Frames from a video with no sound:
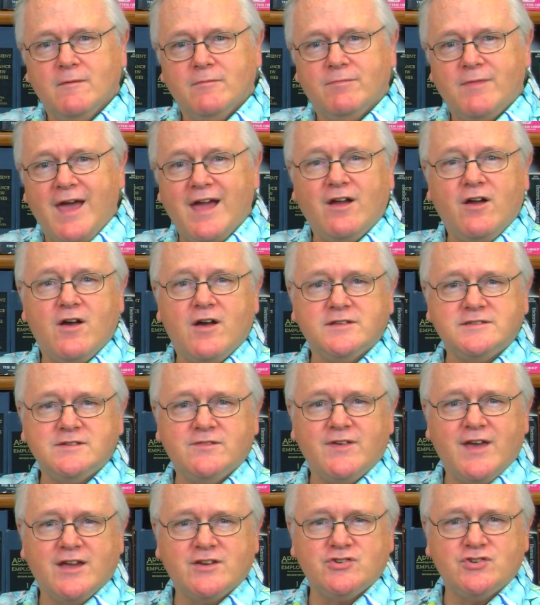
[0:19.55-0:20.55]
That cause of
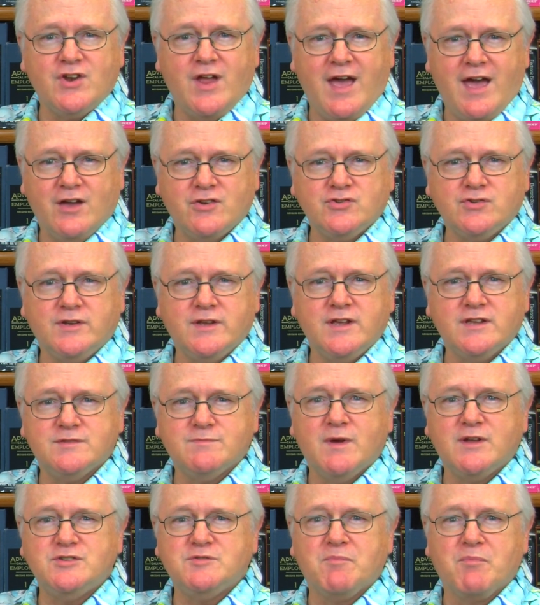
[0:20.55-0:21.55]
action actually is
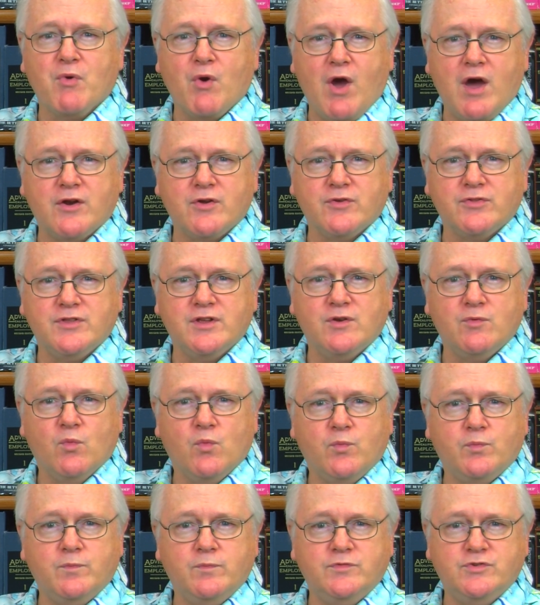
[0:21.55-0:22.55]
much broader than
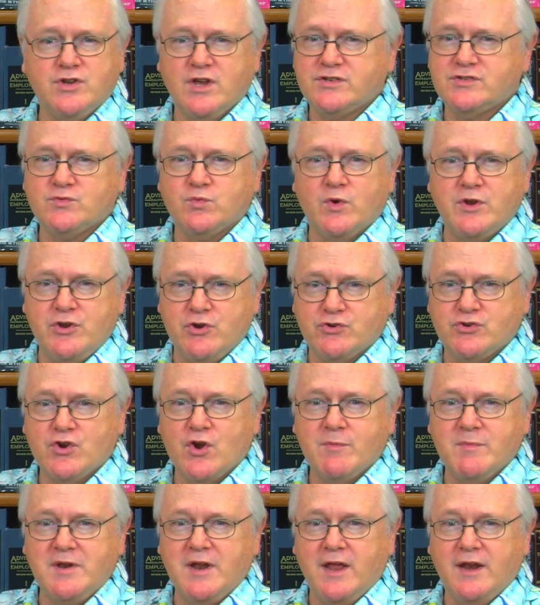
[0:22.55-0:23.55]
just when you're
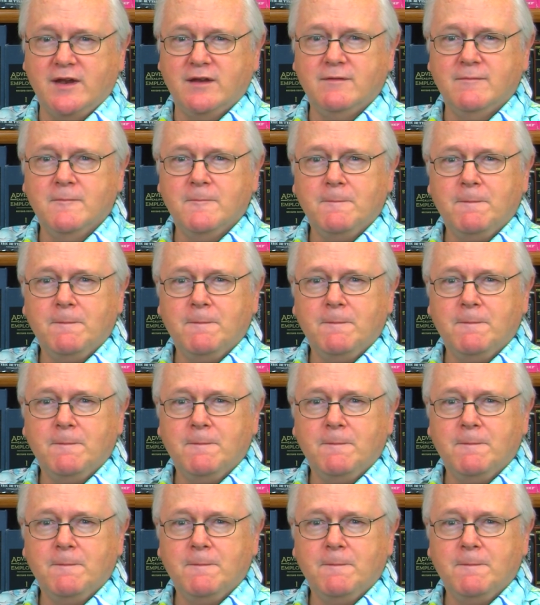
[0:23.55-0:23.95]
terminated.